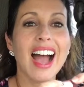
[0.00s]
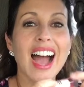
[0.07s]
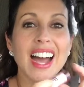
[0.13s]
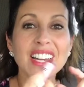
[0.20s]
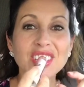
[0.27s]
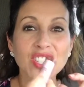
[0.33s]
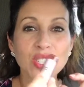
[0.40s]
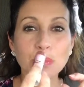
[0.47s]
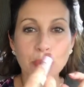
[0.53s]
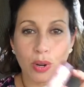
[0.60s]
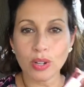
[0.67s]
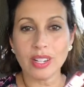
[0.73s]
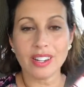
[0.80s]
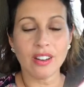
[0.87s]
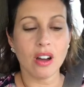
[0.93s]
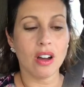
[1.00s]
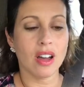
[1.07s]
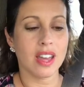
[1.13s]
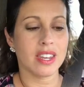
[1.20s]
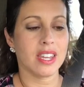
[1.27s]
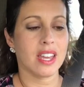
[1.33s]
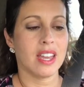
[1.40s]
I just put it
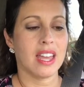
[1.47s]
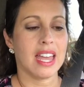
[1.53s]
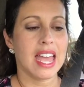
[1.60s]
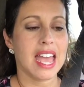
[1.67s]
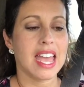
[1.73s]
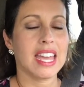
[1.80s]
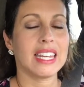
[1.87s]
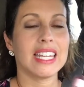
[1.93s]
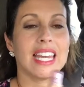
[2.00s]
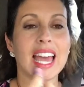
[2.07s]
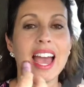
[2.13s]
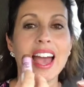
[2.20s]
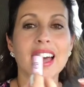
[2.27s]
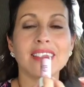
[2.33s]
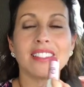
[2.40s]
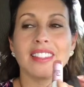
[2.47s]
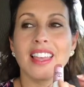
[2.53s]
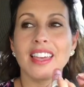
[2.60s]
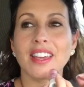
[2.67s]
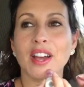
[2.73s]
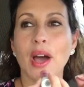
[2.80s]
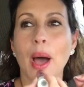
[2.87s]
on, and it has
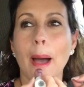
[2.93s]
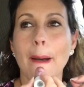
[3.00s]
like